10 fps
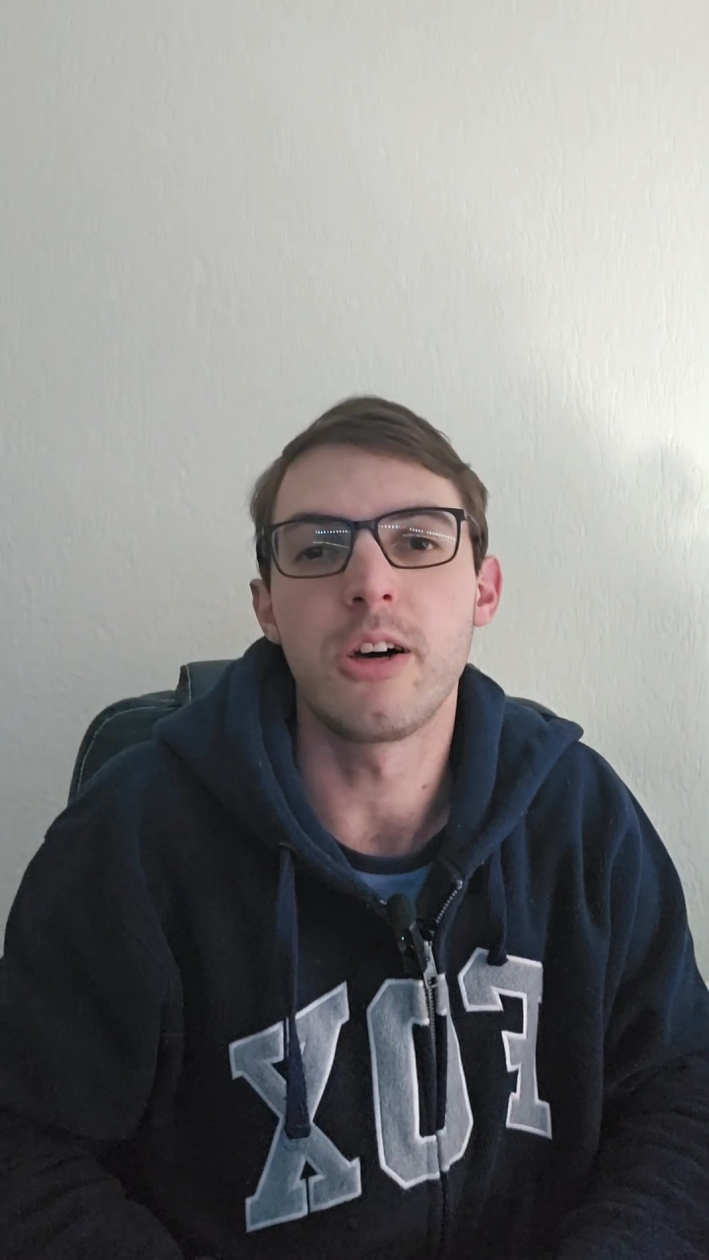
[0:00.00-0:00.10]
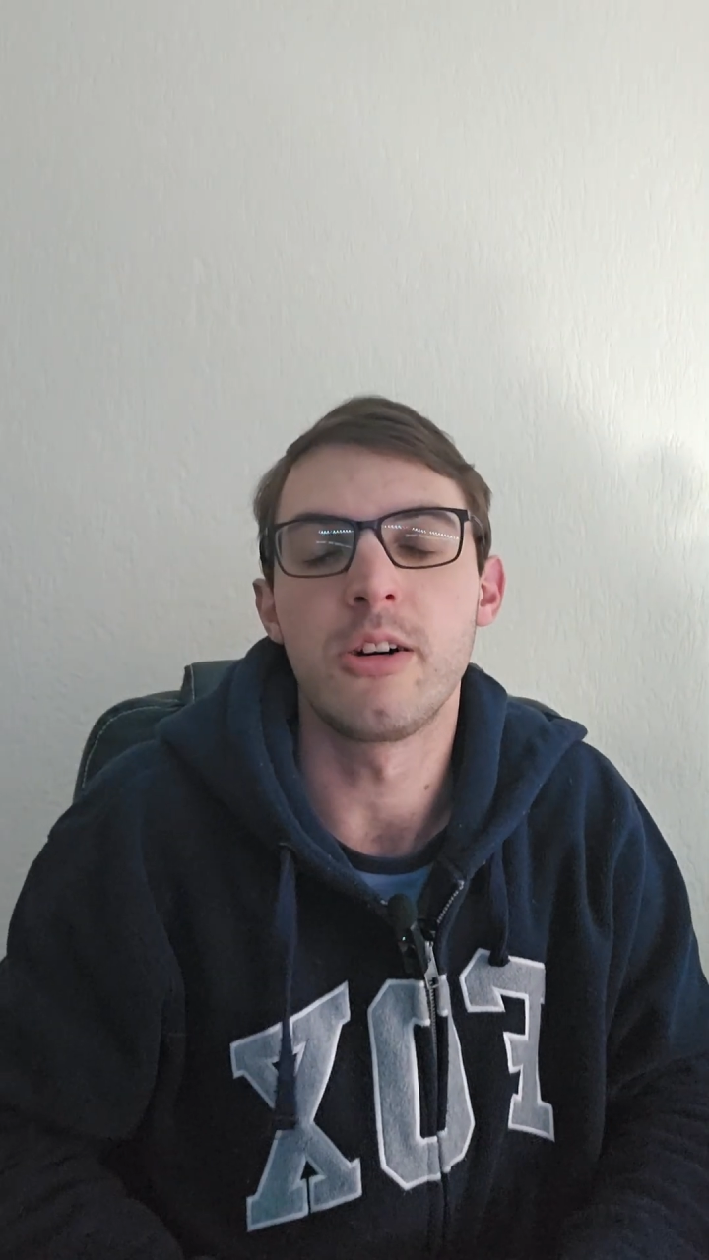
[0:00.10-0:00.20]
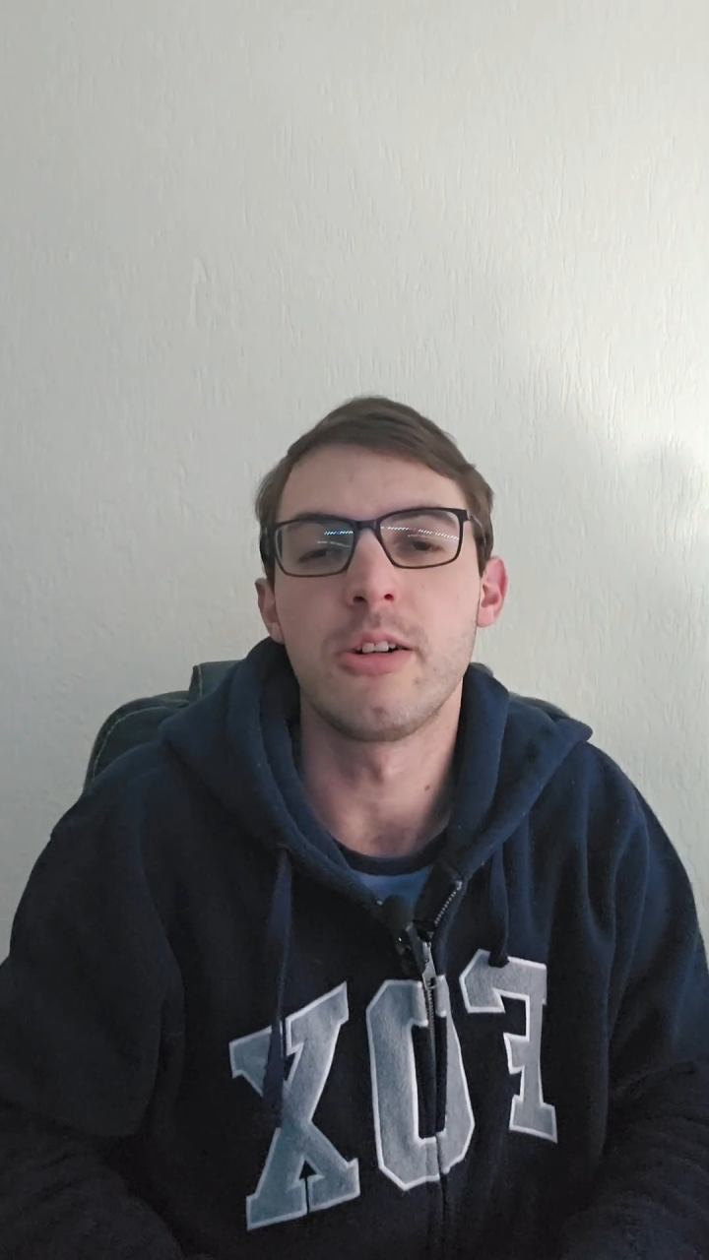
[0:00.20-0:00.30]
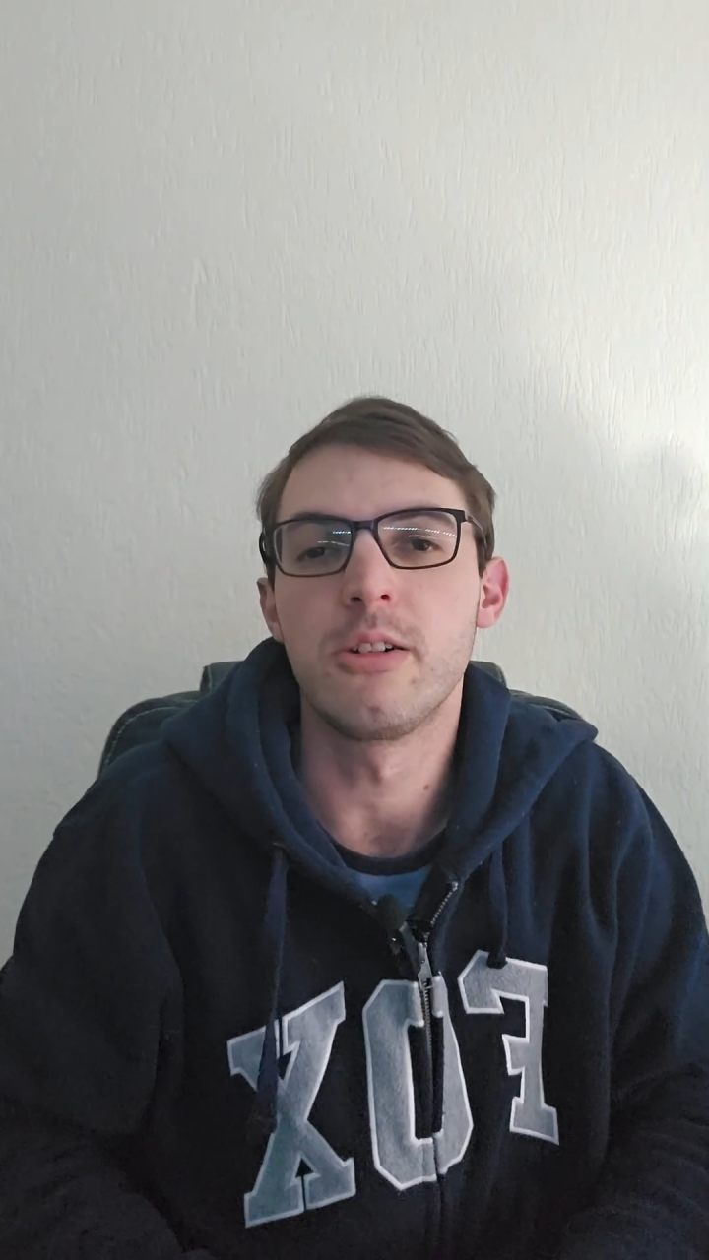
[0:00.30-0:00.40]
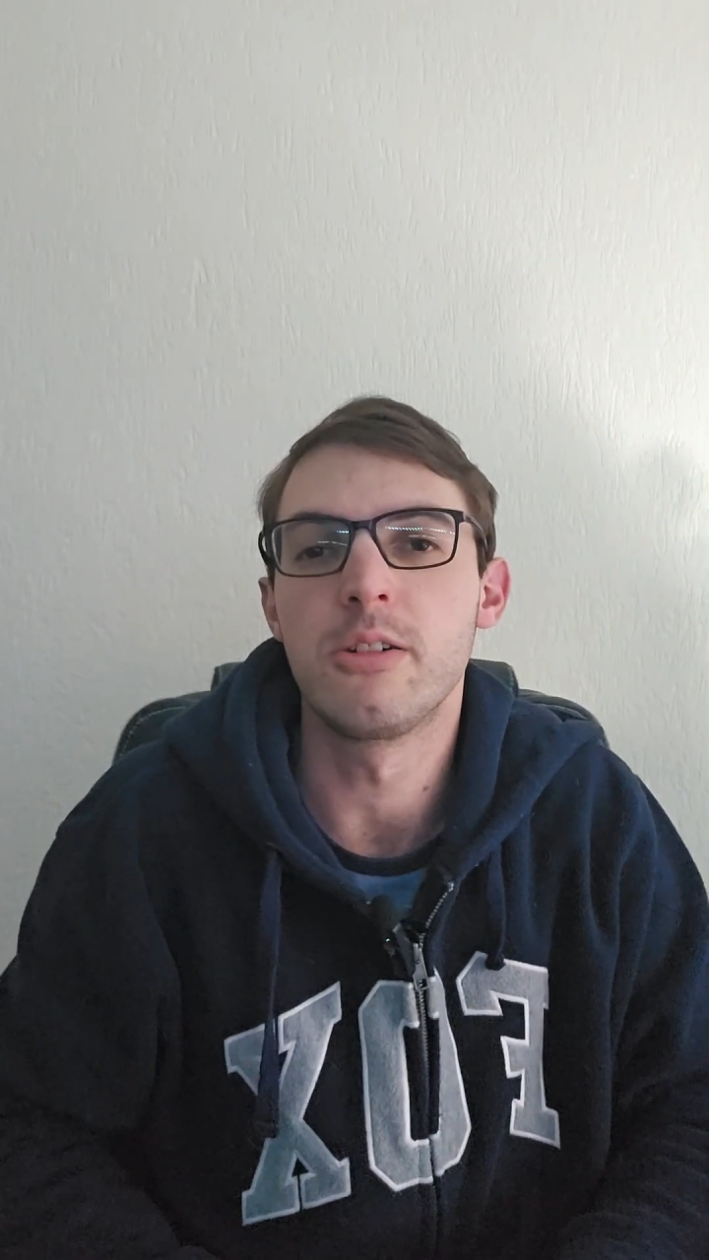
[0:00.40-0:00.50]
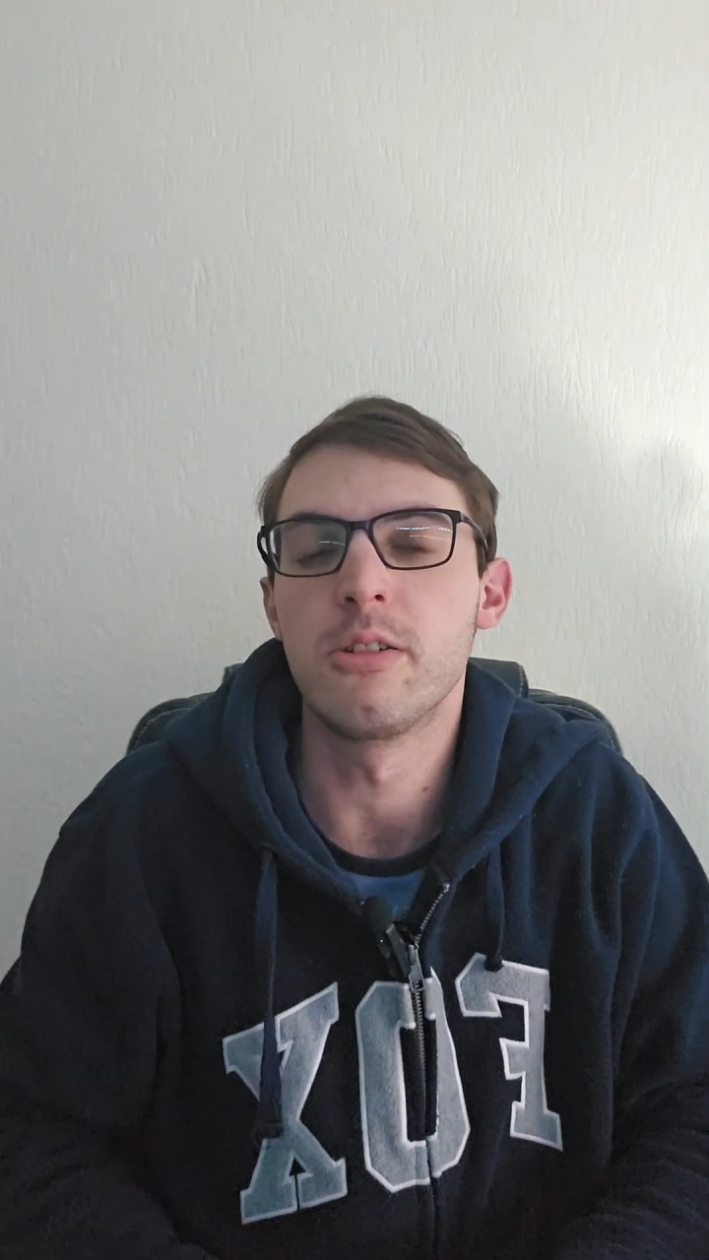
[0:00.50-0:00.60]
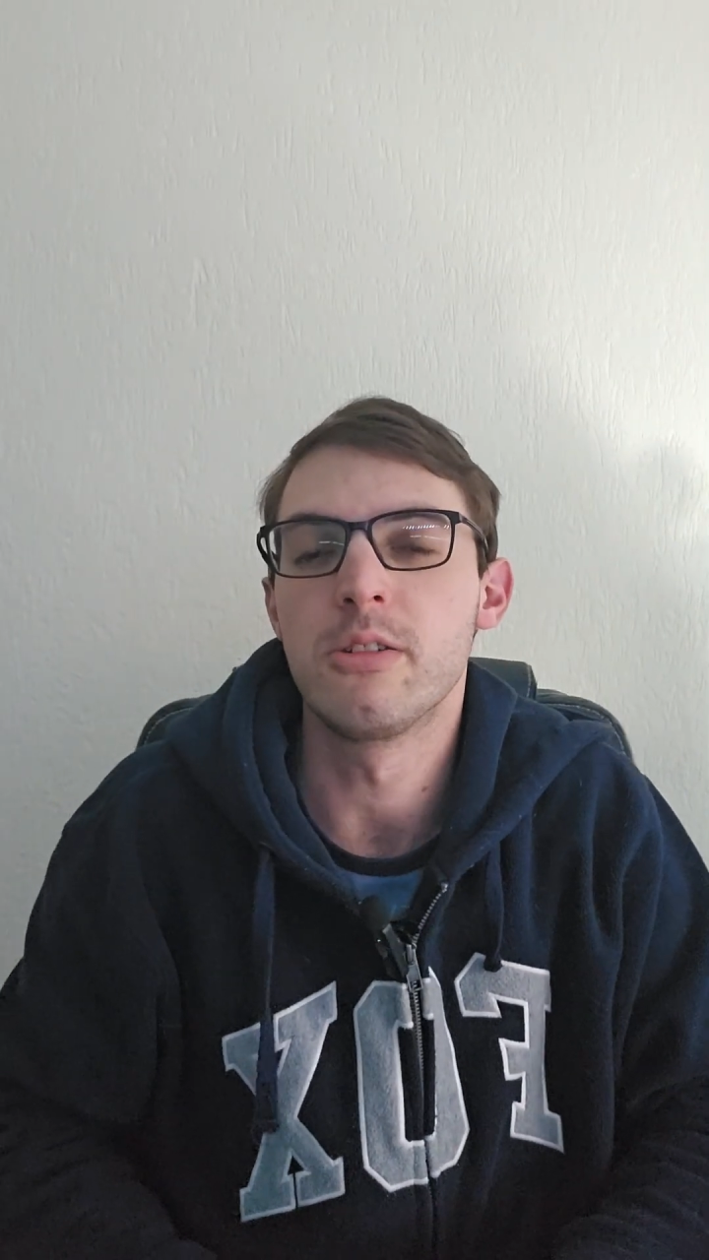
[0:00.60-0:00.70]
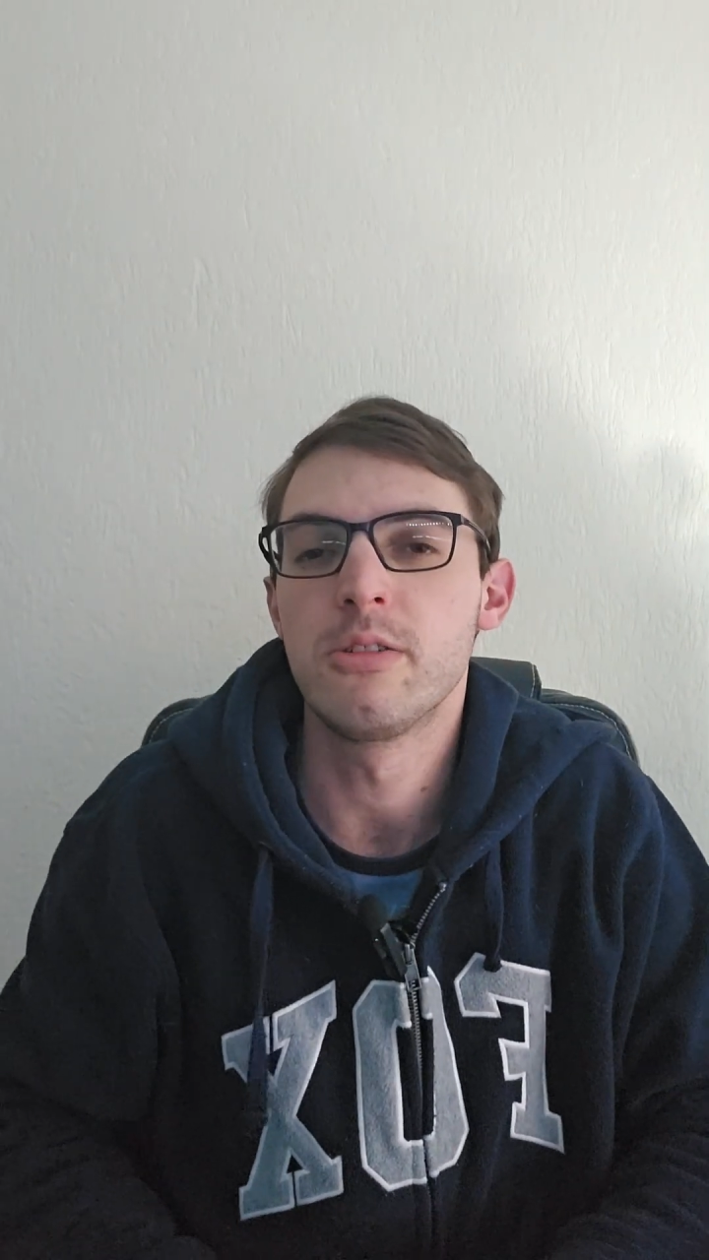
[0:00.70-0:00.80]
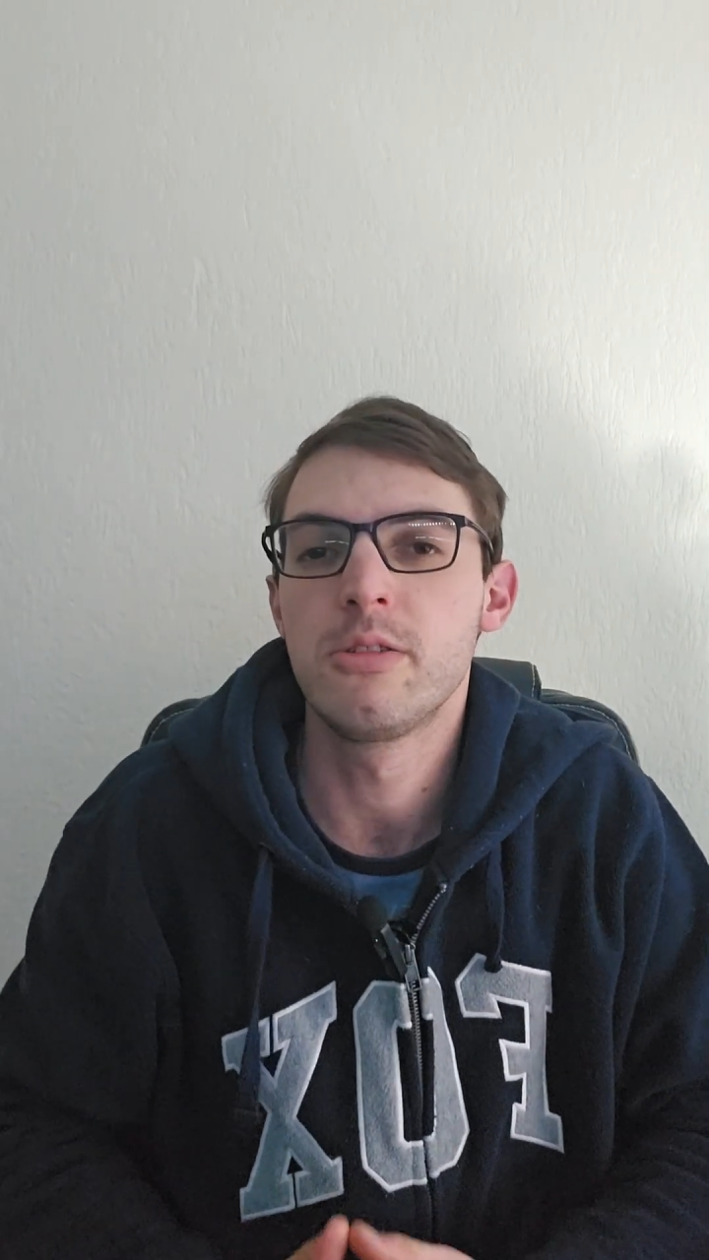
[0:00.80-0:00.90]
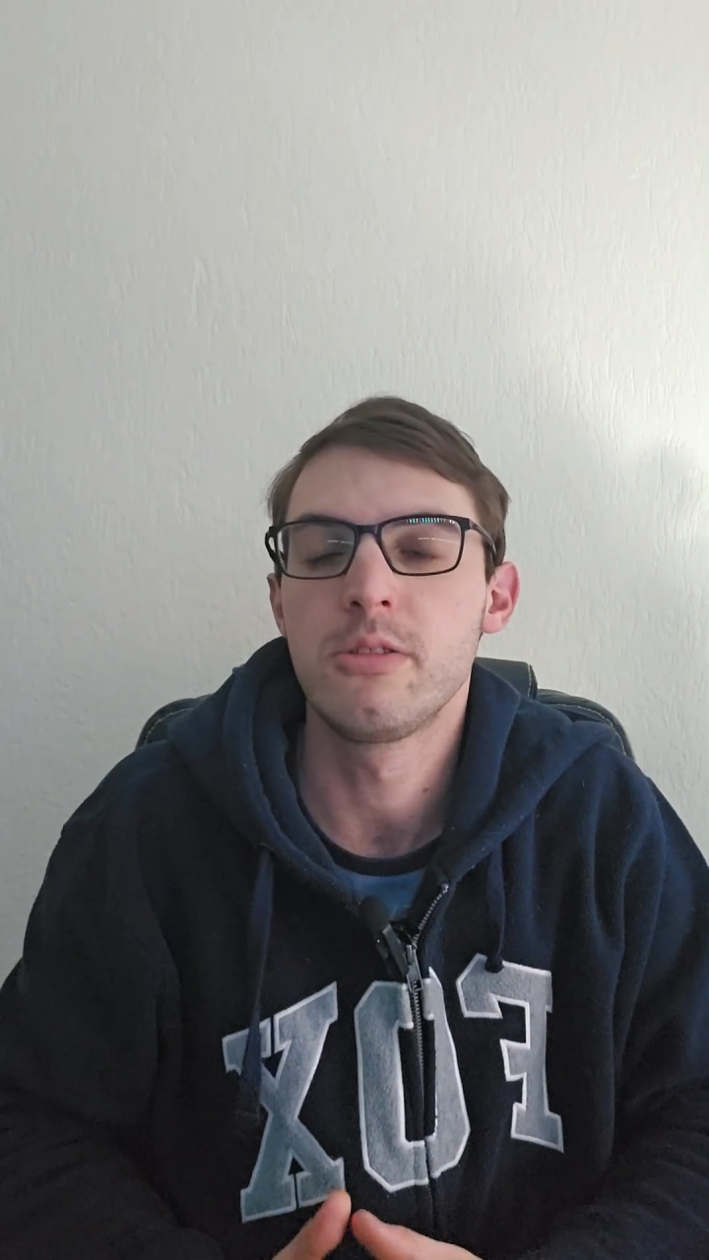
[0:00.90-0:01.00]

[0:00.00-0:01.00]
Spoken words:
are